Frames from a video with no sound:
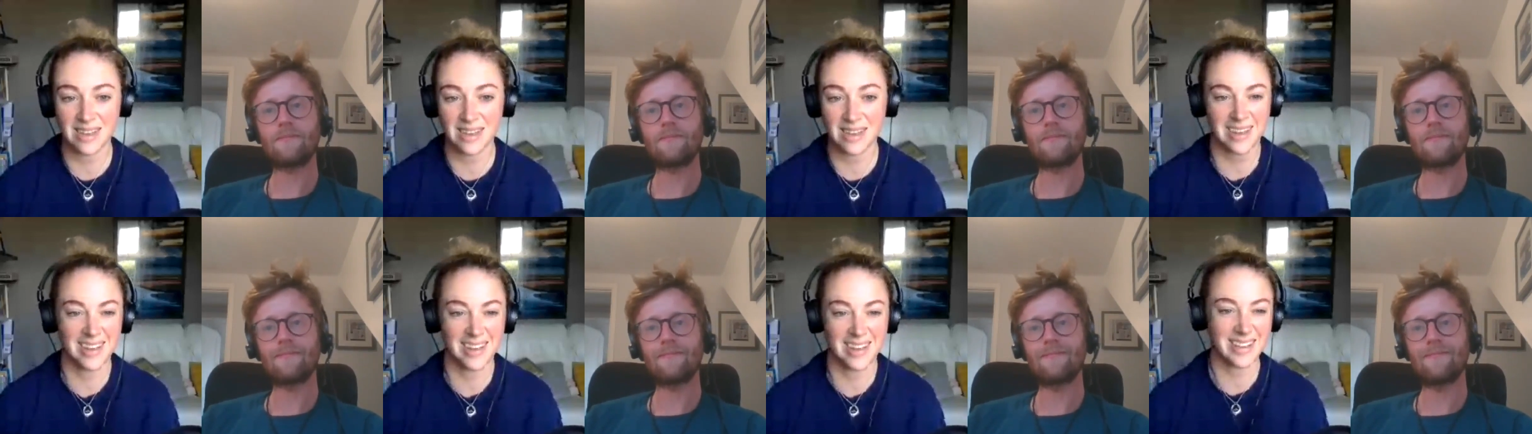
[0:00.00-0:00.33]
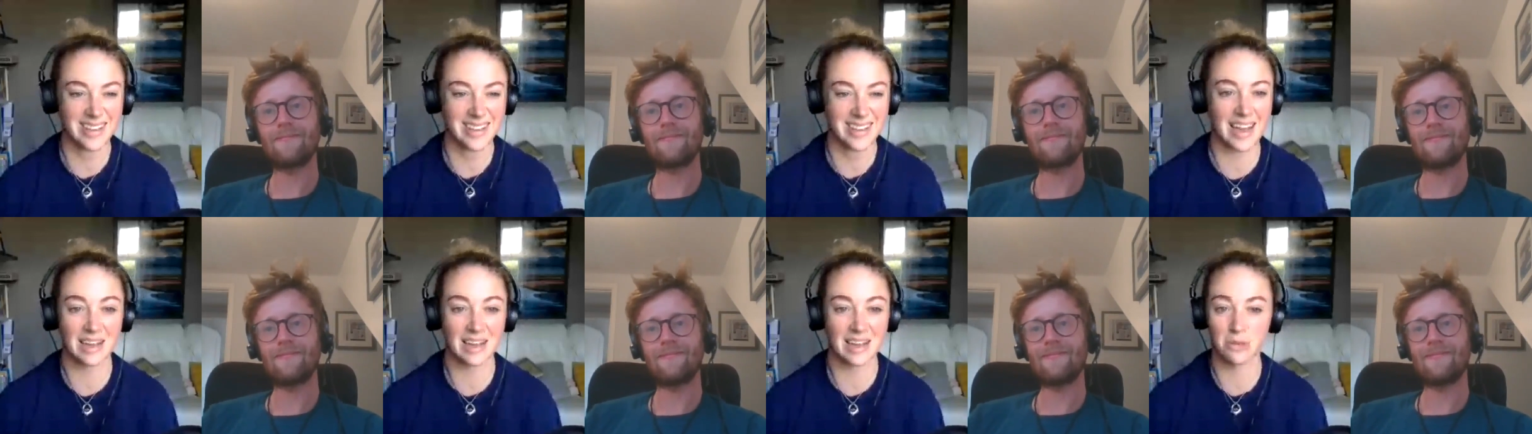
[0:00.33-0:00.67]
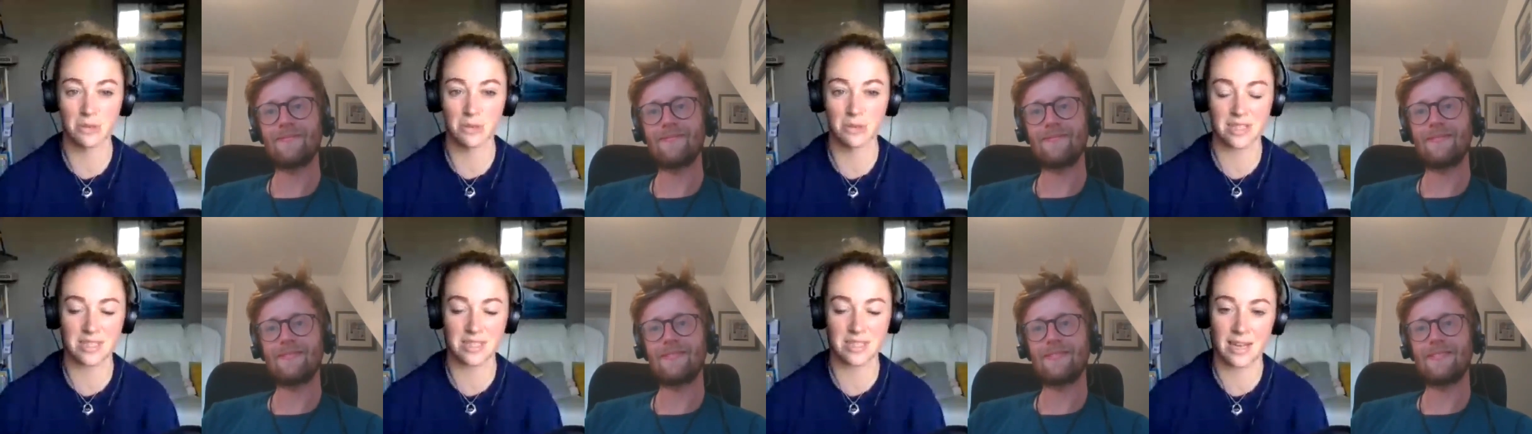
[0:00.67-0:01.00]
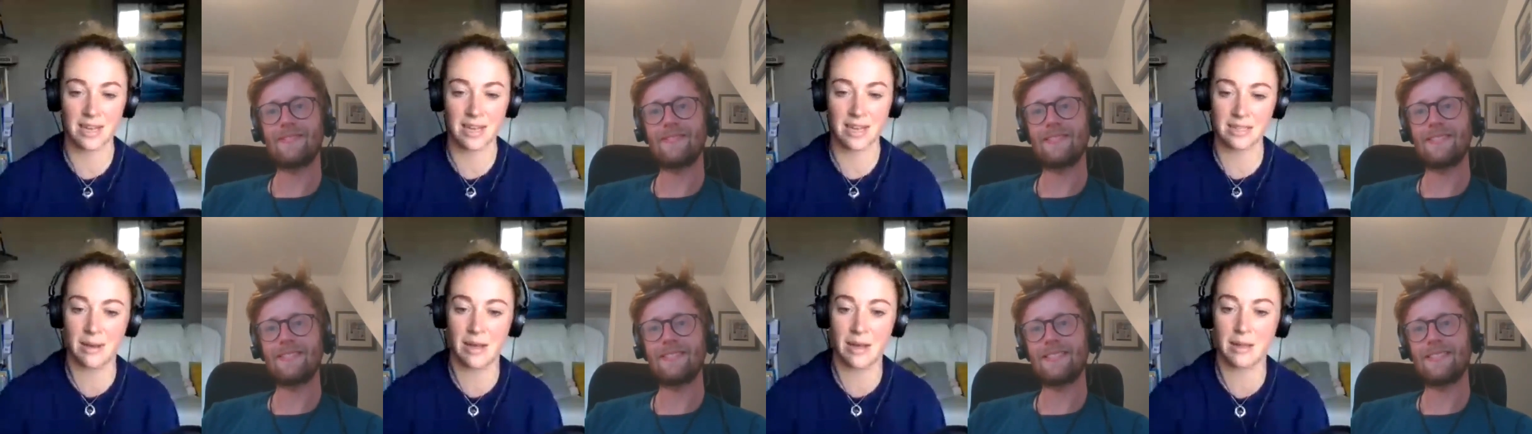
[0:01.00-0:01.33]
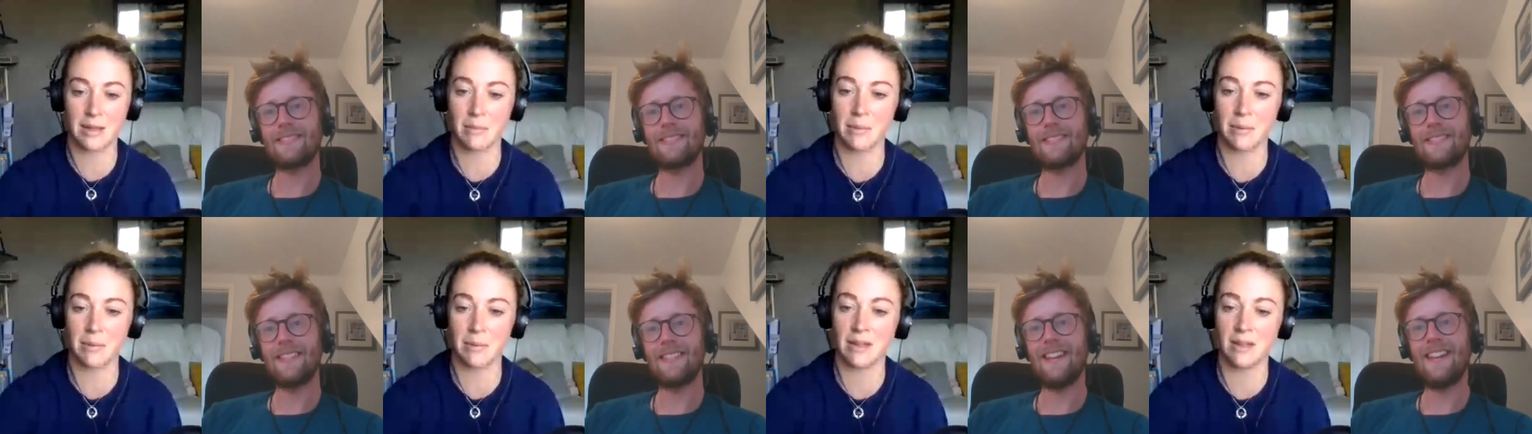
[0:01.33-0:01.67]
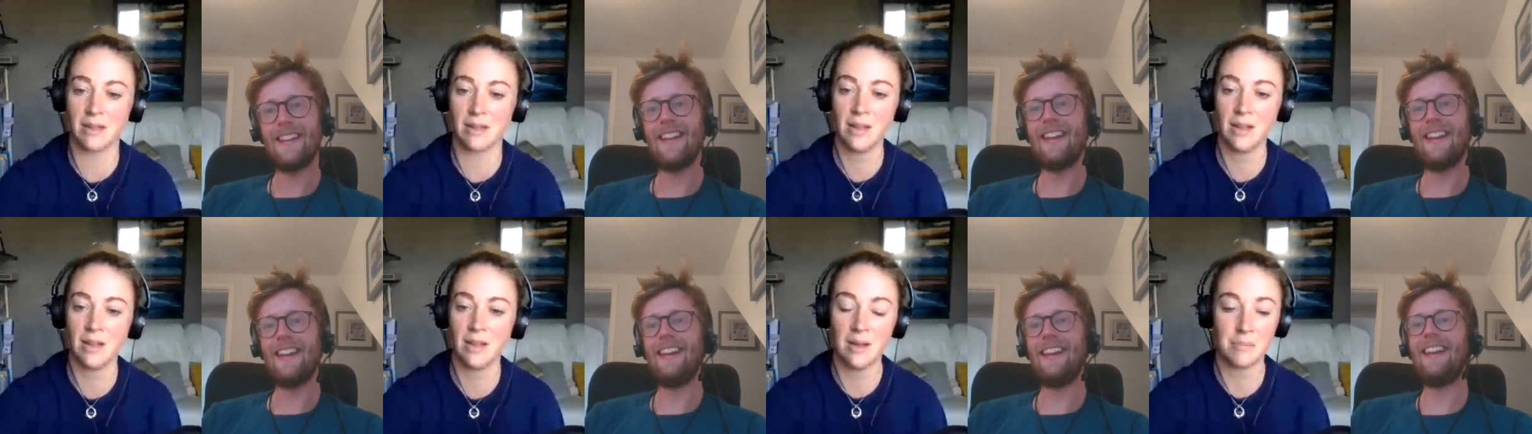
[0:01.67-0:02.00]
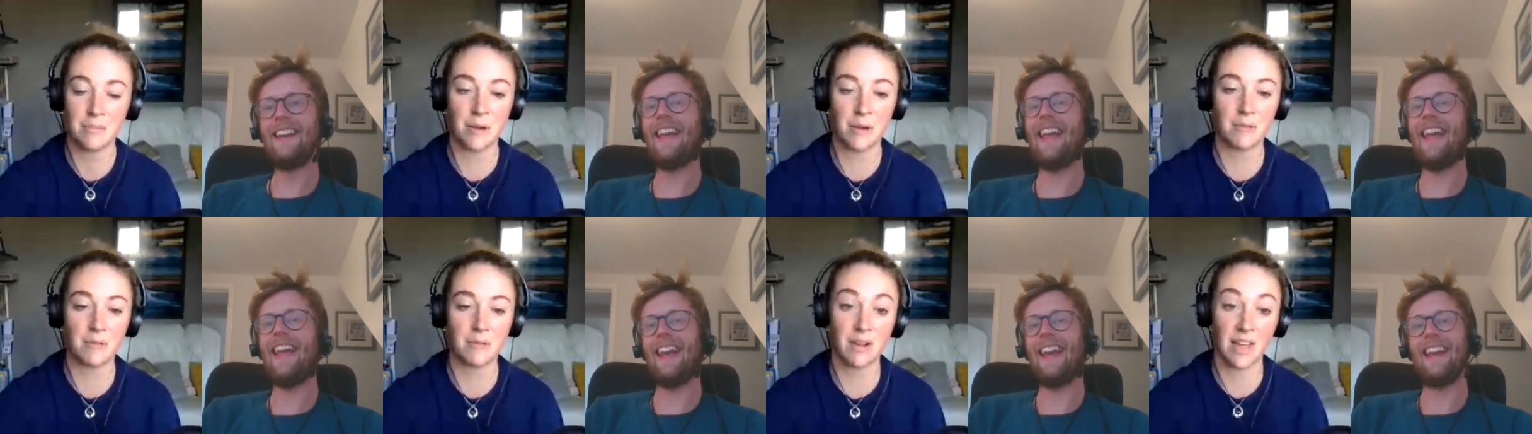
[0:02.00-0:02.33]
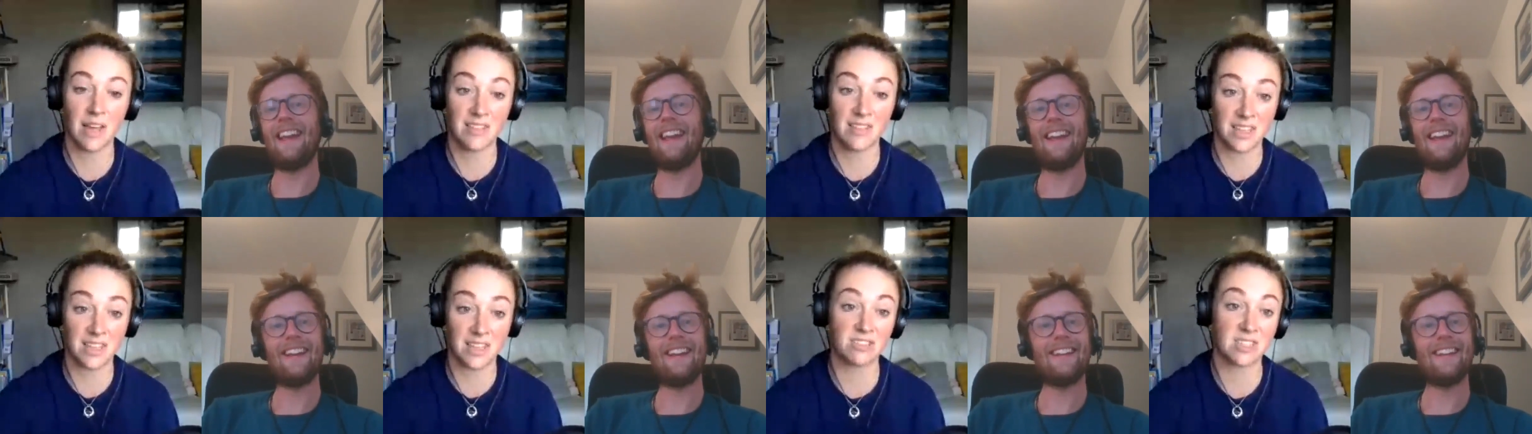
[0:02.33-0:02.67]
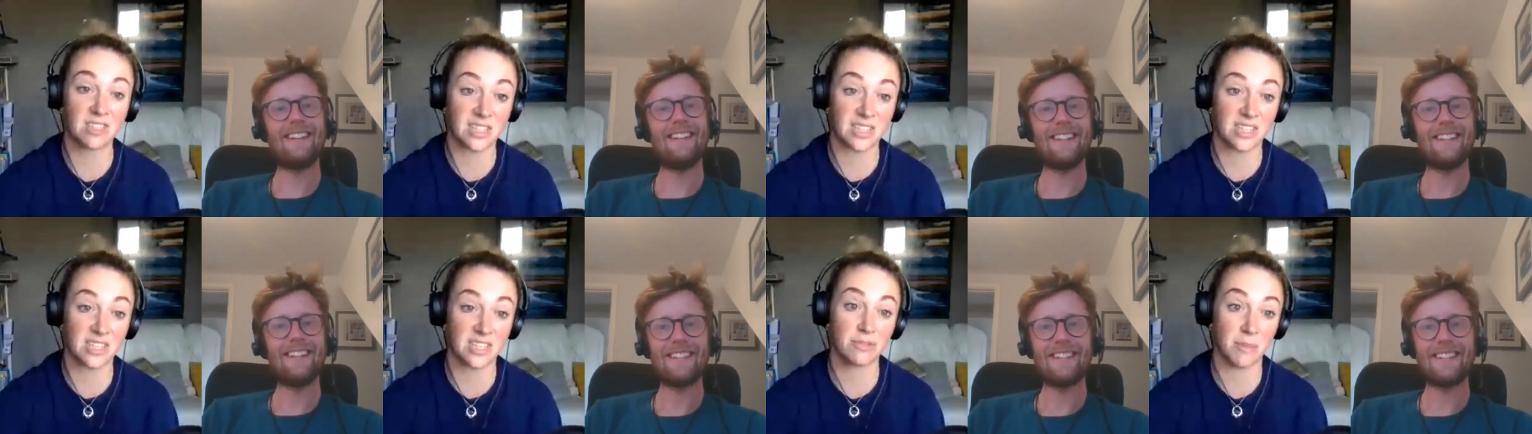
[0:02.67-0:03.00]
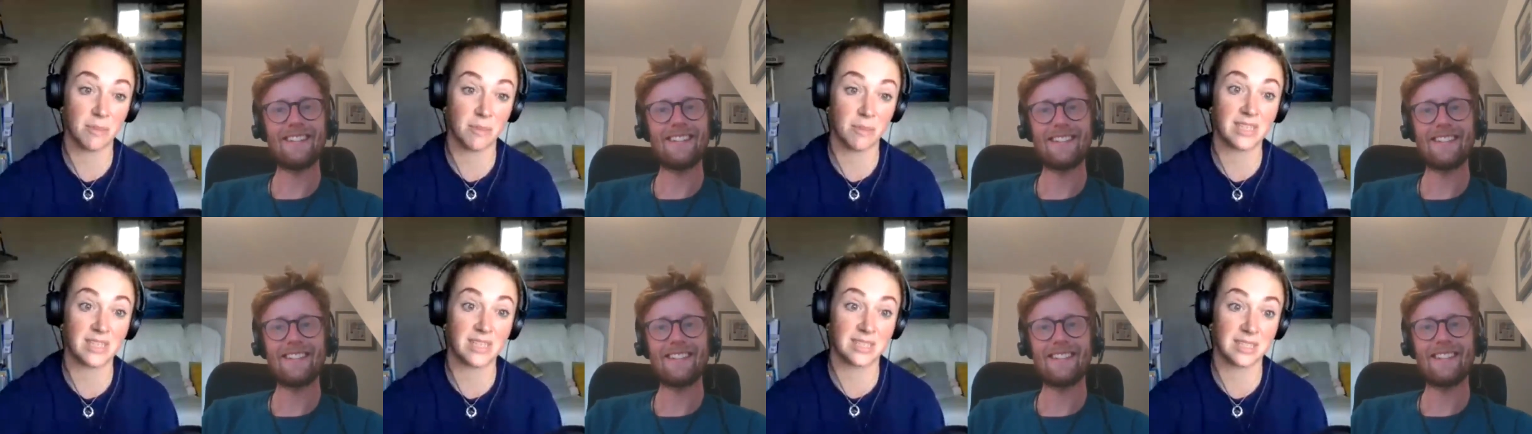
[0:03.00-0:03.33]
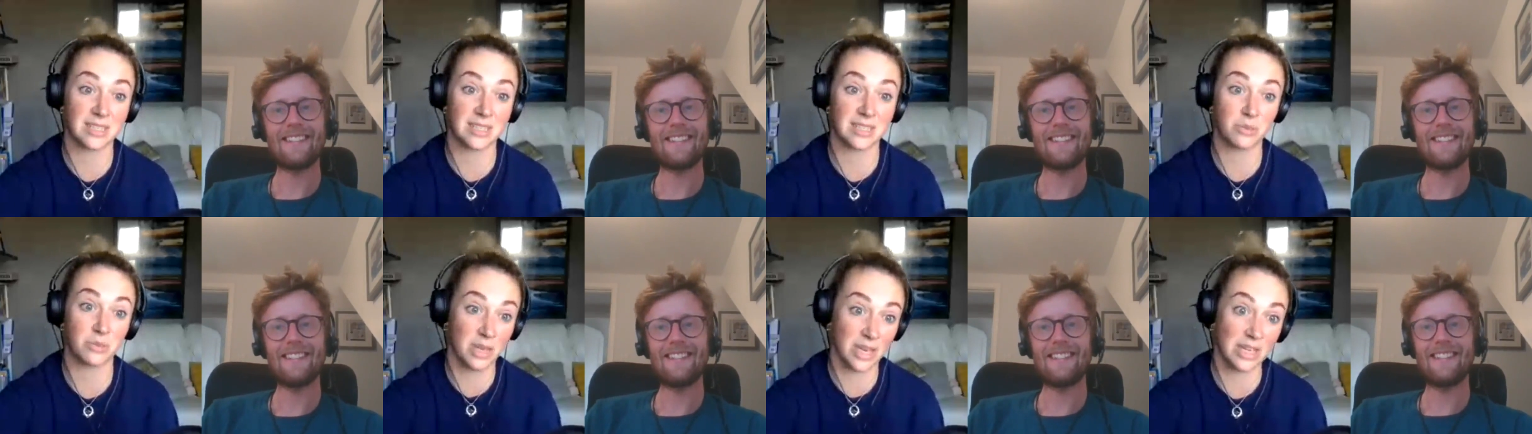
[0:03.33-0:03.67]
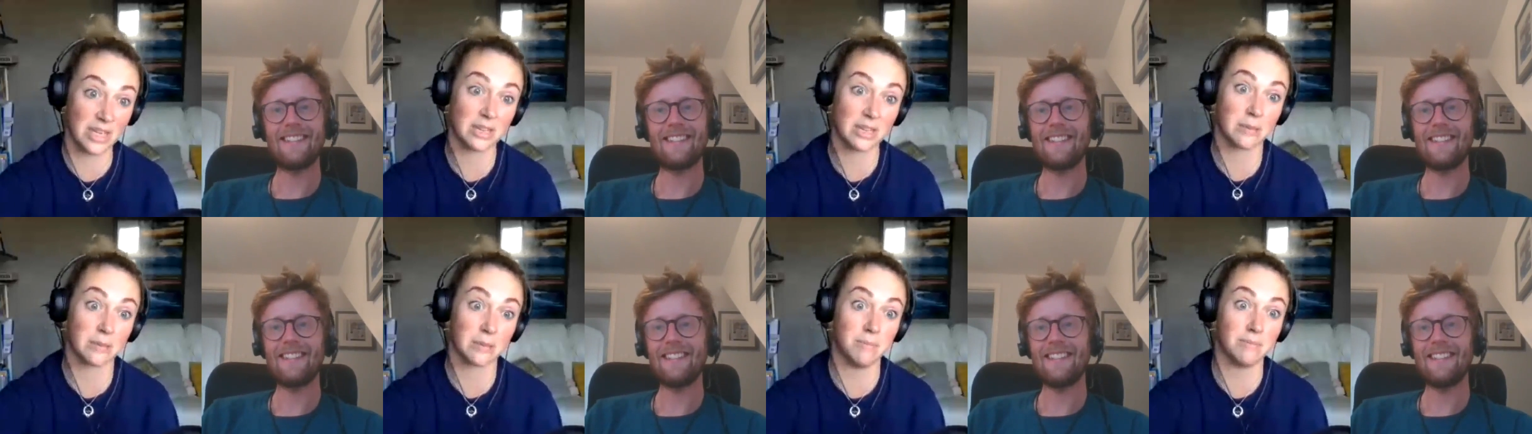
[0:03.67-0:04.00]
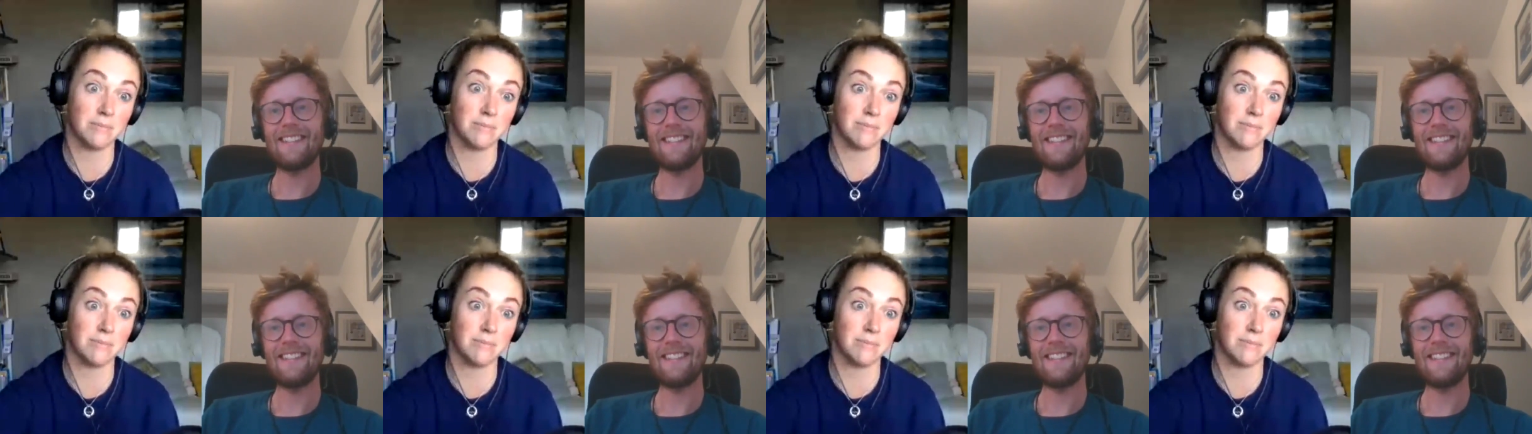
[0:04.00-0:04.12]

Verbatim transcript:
Speaker 1: yeah, he wasn't excited about the bill, but we were like, "These are essential medicines. We need them."